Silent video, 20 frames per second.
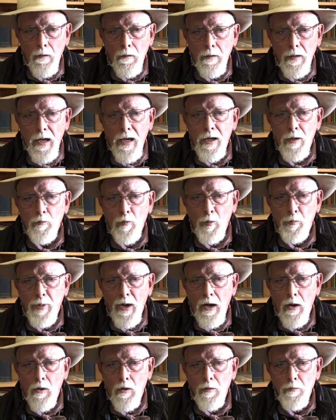Animal
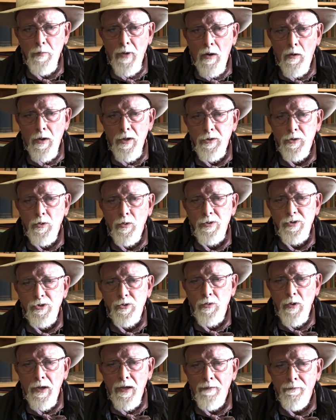power married to a
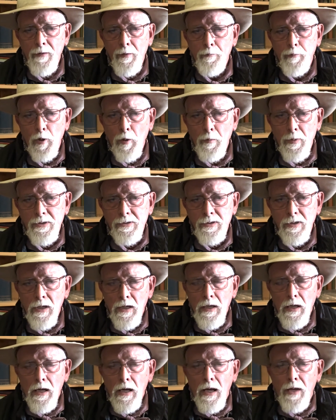string of implements
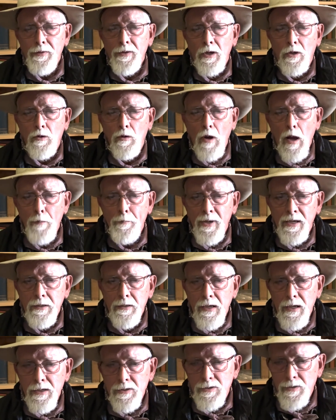and the cropping
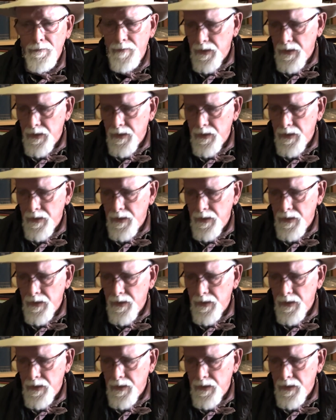needs of a